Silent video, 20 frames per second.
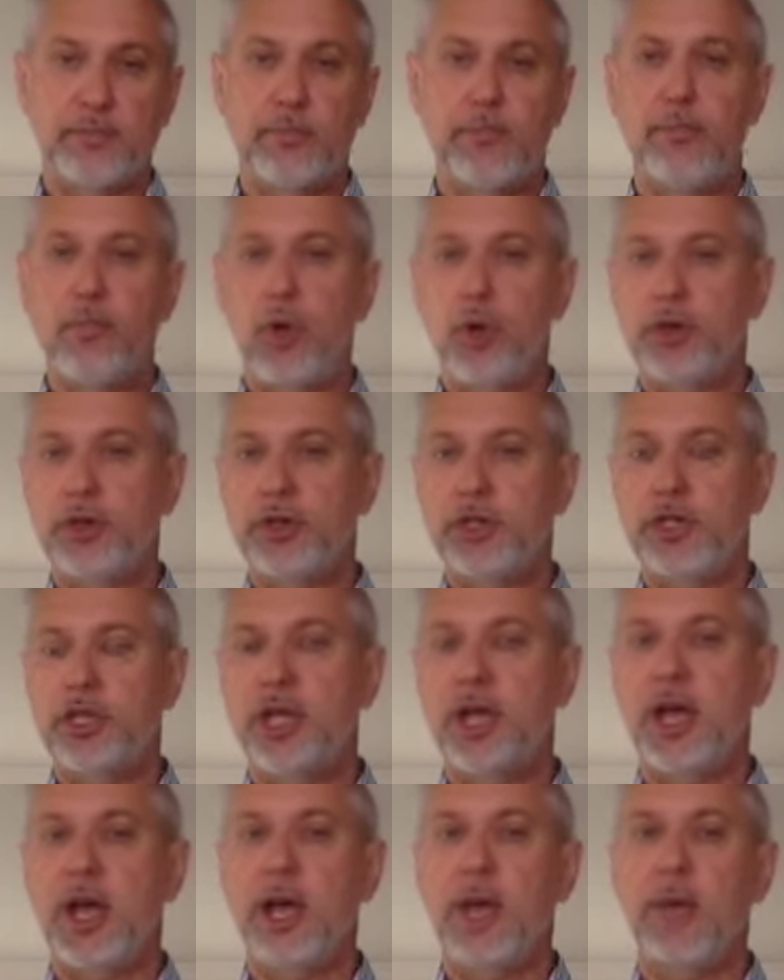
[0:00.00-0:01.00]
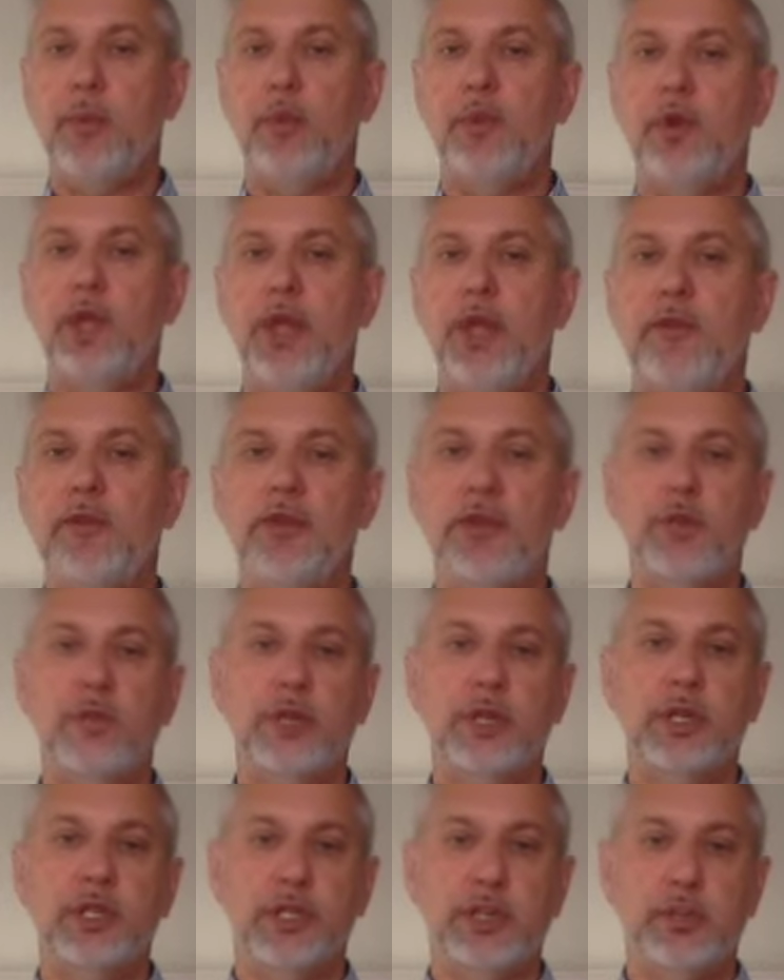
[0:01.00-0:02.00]
Most of the time we have too
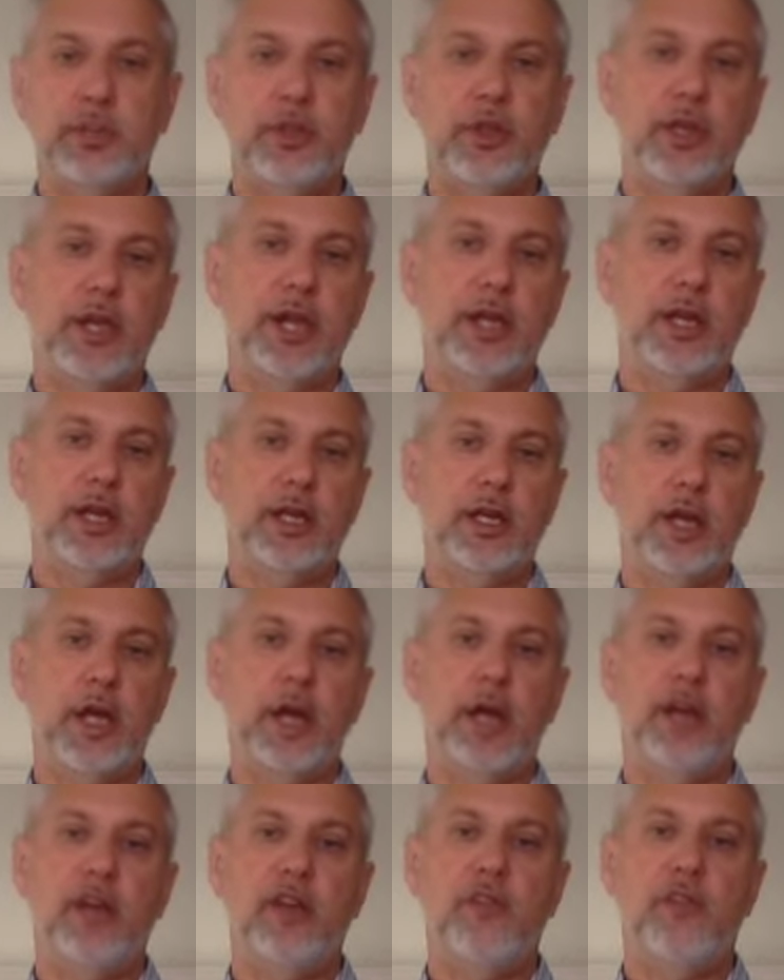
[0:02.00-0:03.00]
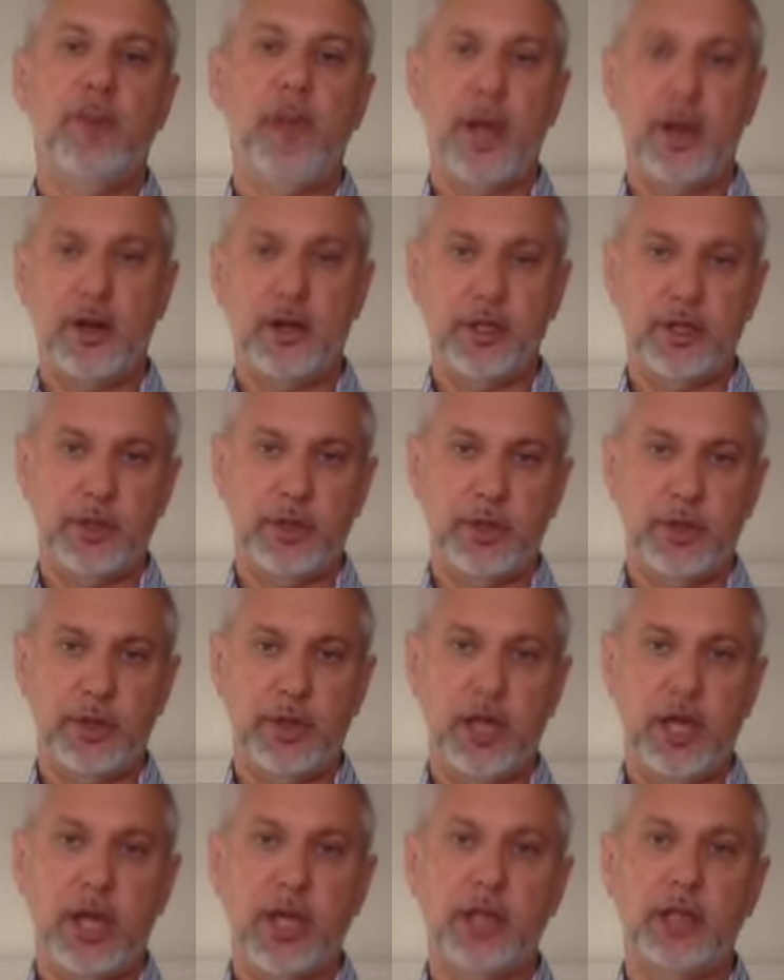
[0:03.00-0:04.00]
much sympathetic and not enough
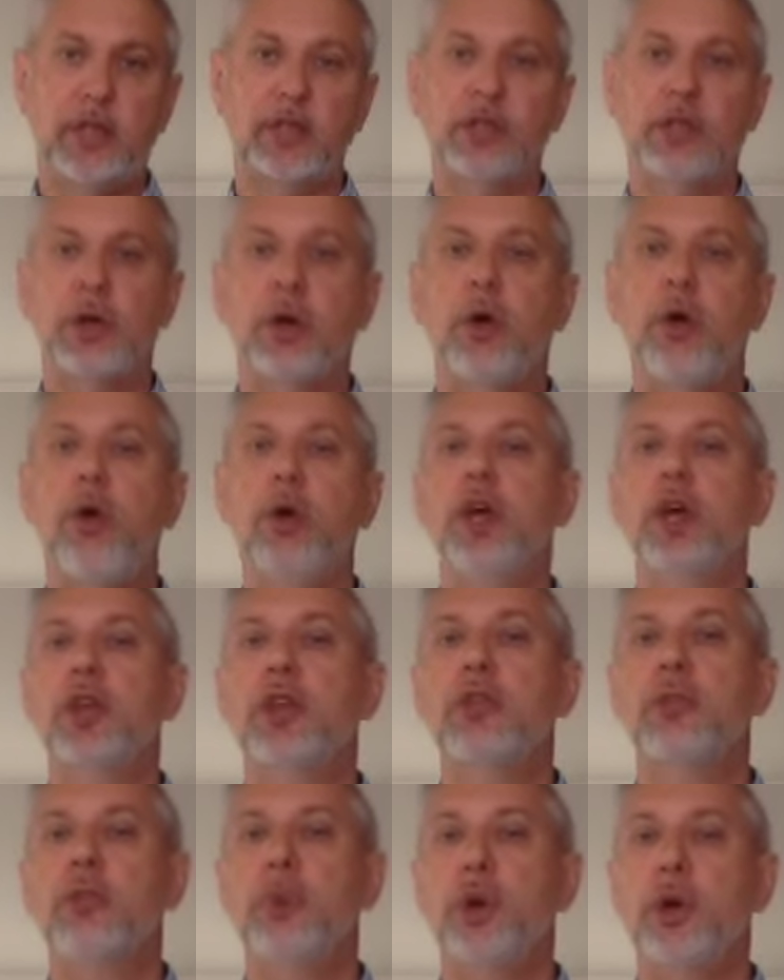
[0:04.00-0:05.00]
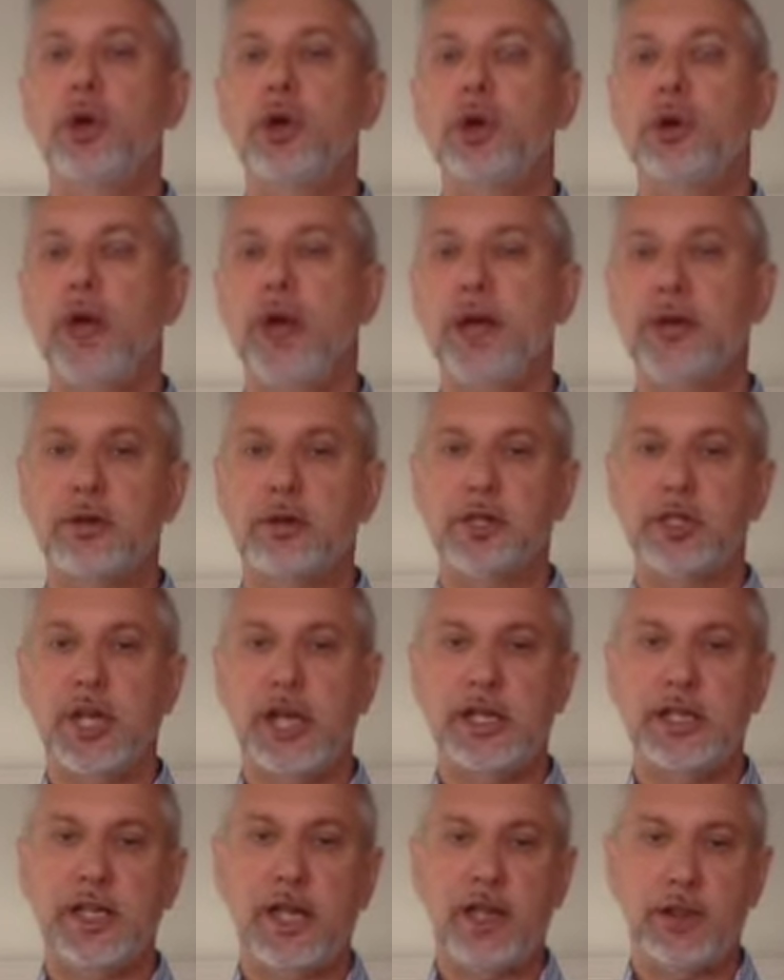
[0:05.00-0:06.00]
parasympathetic. And so the more you
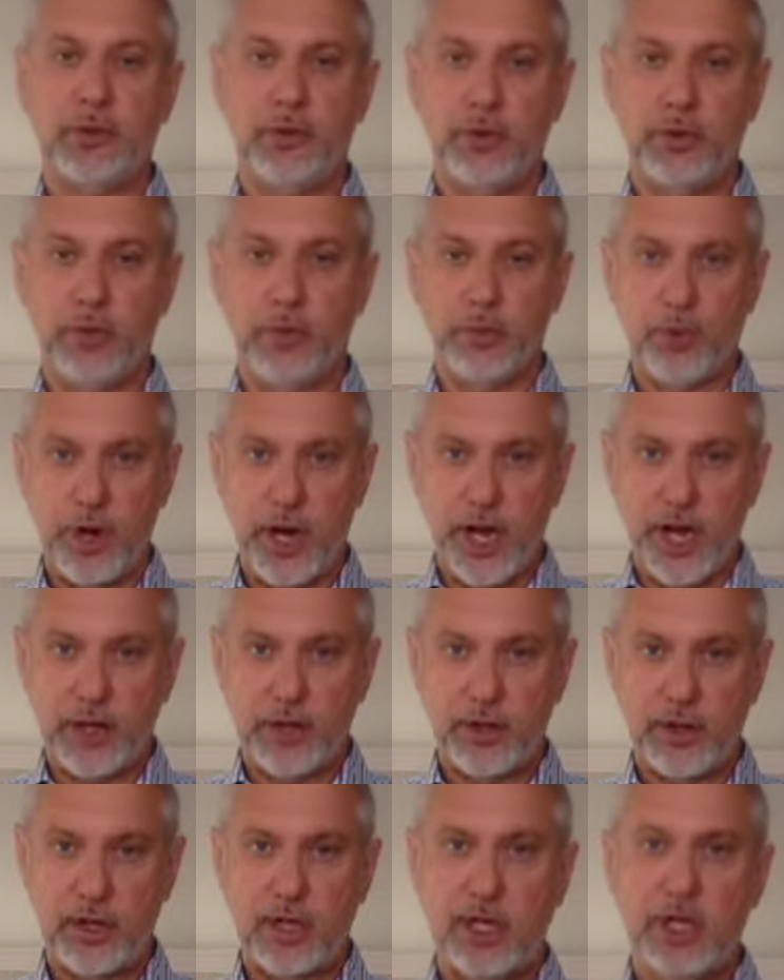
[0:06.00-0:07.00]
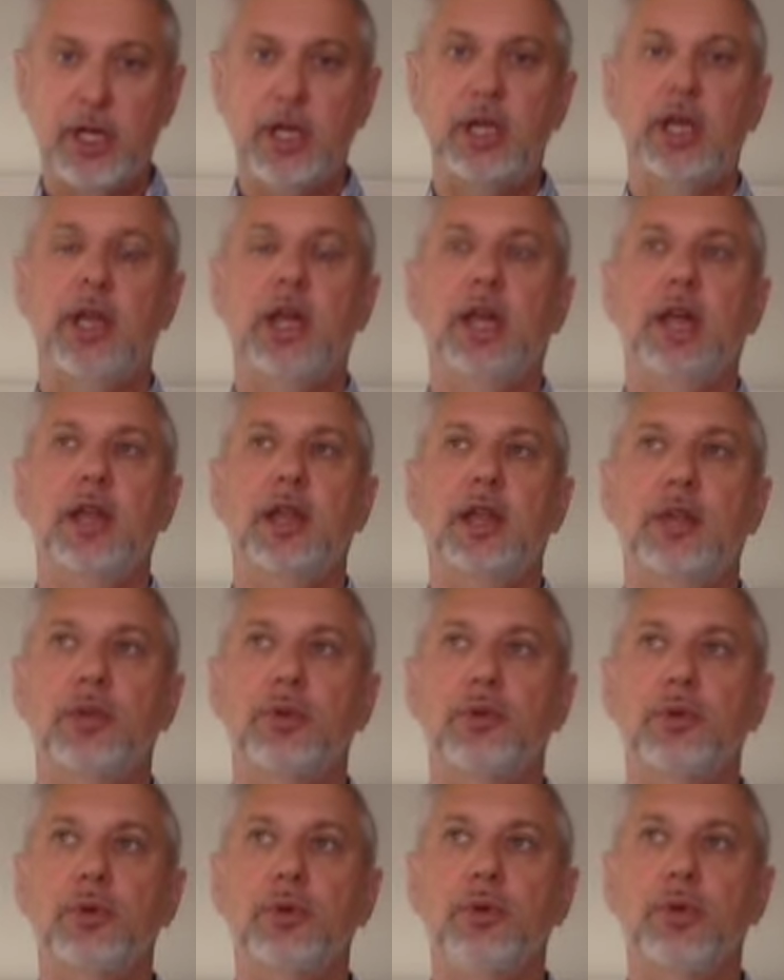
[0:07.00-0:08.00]
exercise that through the breath and
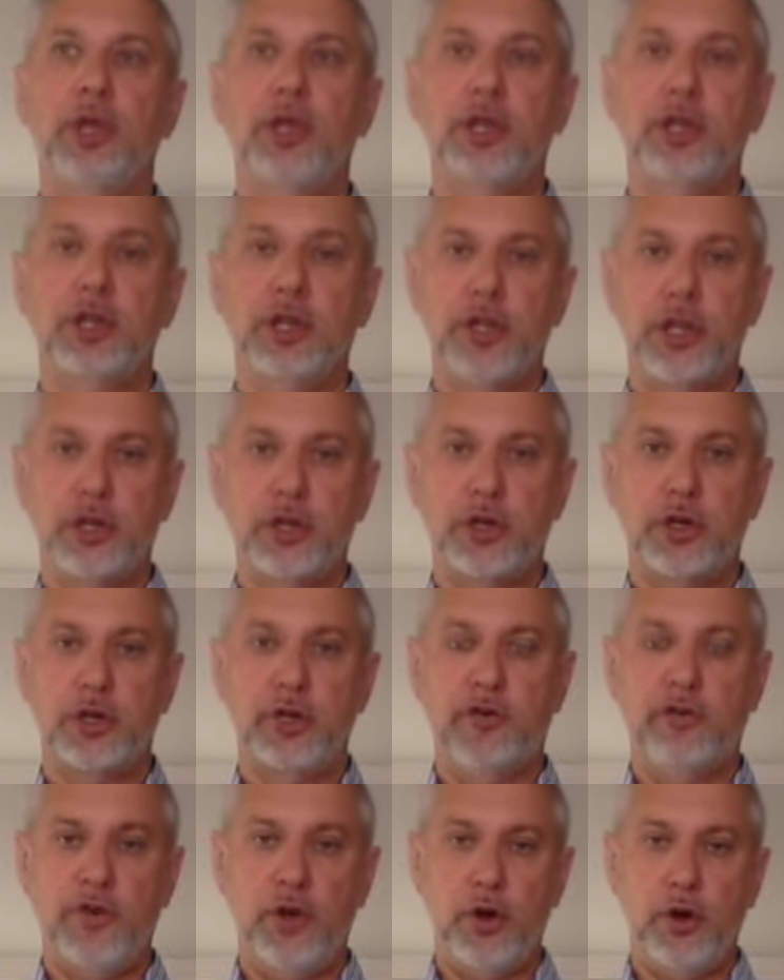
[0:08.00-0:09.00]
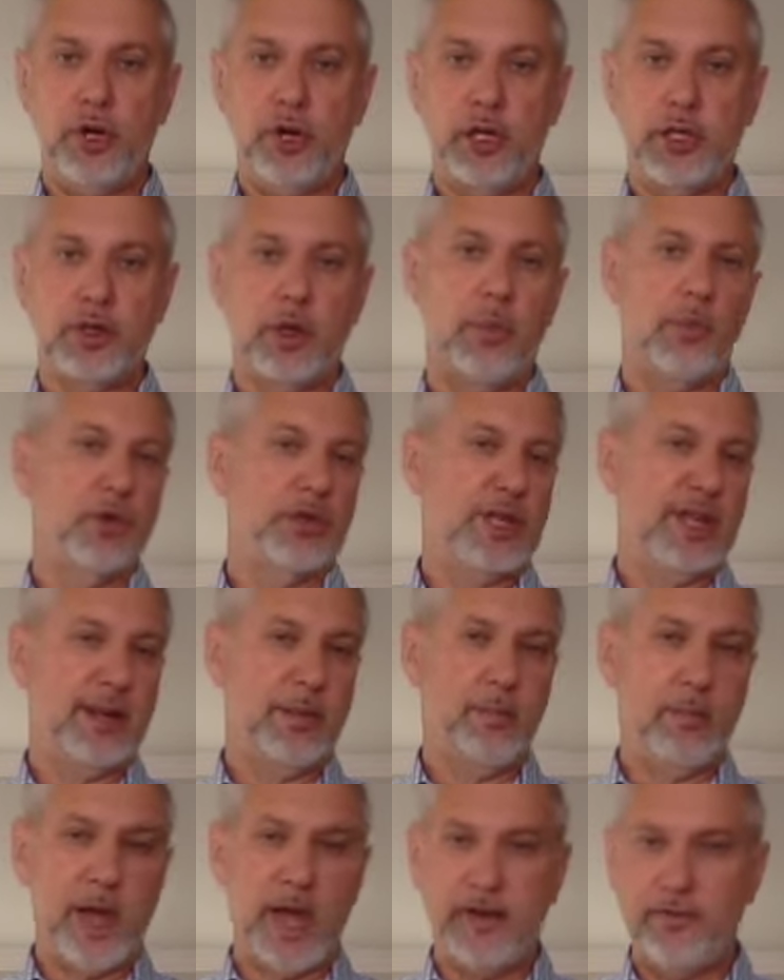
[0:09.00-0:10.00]
through the intentional focus, almost like a
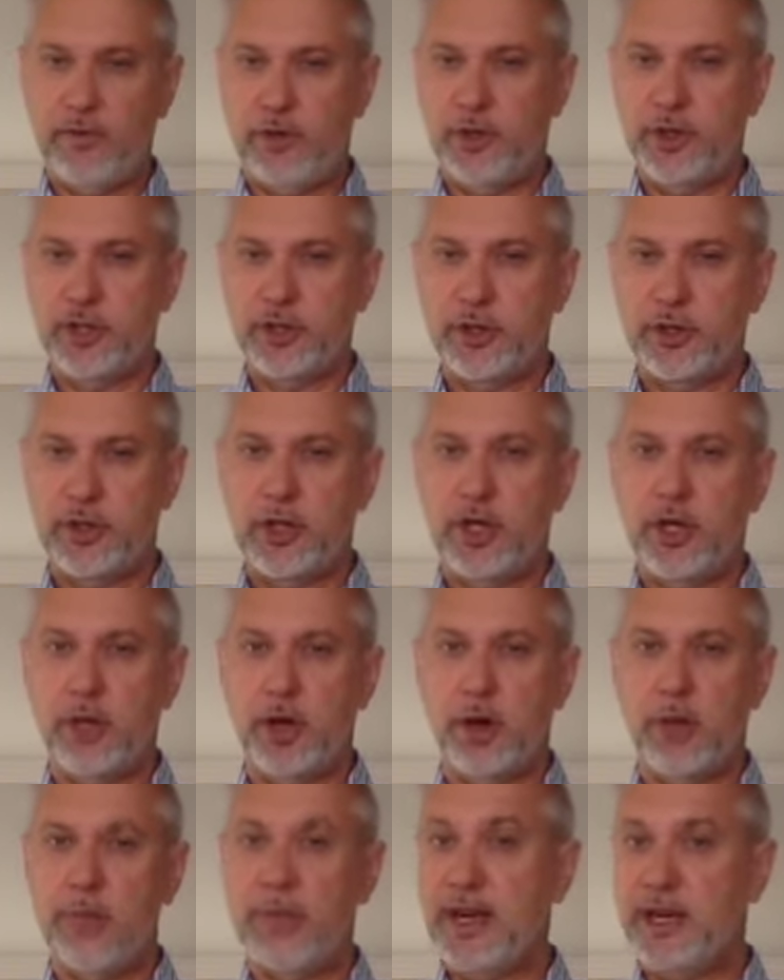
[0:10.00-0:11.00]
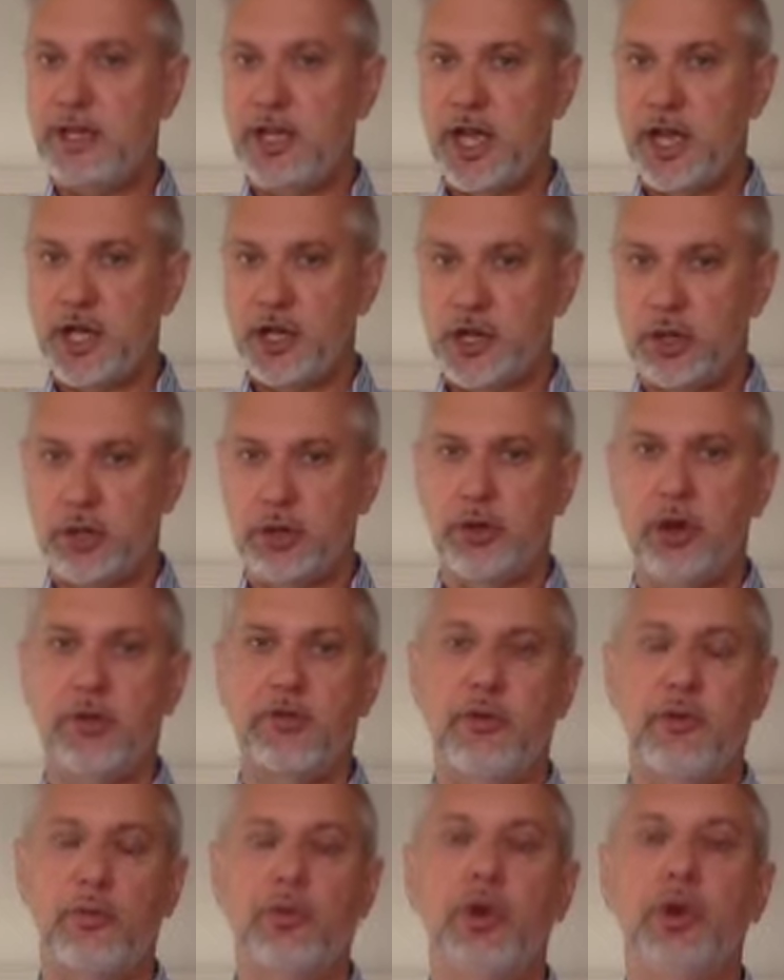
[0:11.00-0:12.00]
mindfulness or meditation sort of
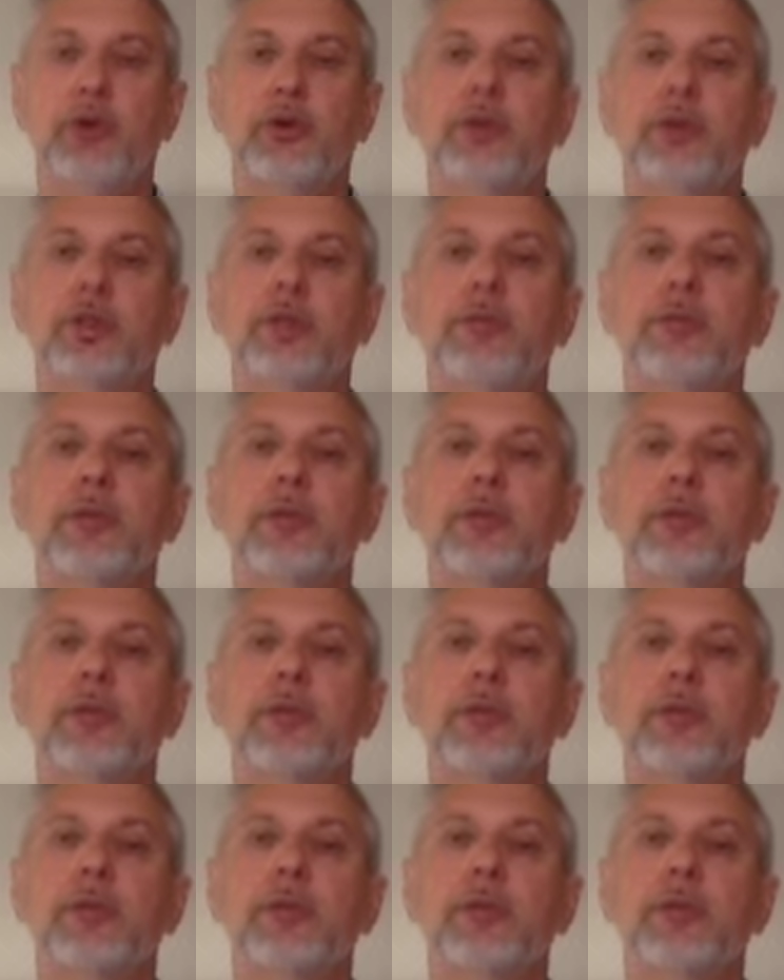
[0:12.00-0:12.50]
approach,